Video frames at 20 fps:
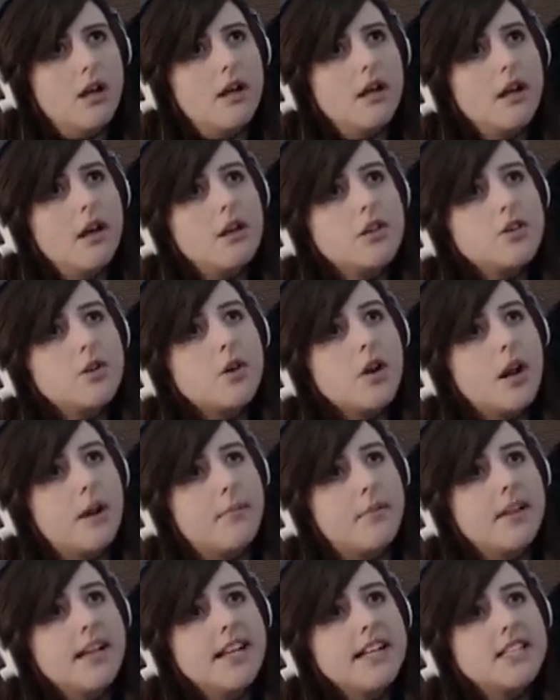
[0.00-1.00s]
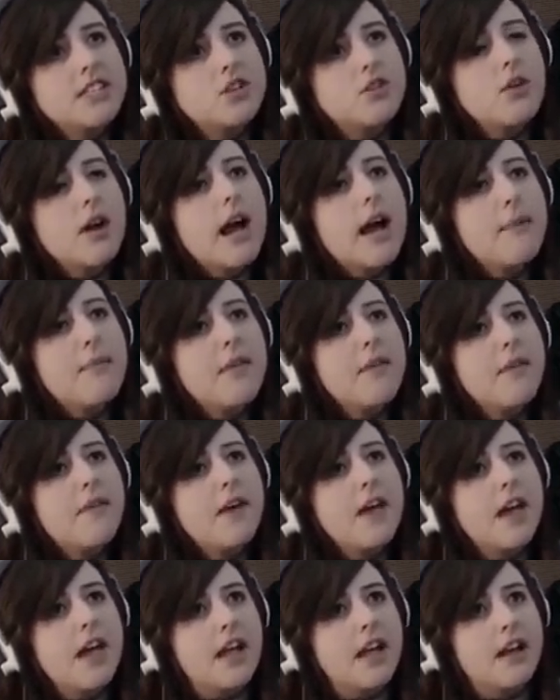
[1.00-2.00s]
Sora, please grab the
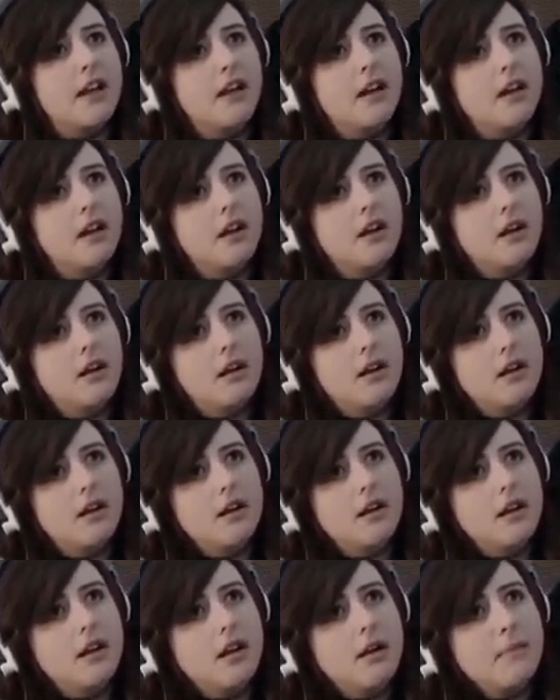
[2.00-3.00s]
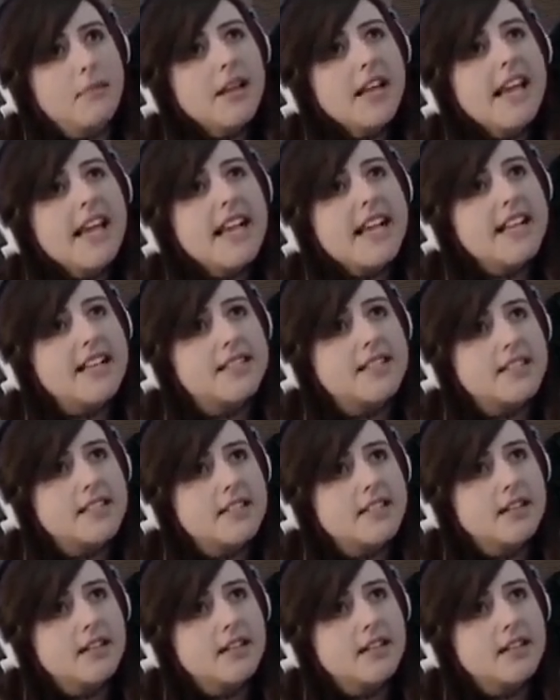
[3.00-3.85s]
thing. Please.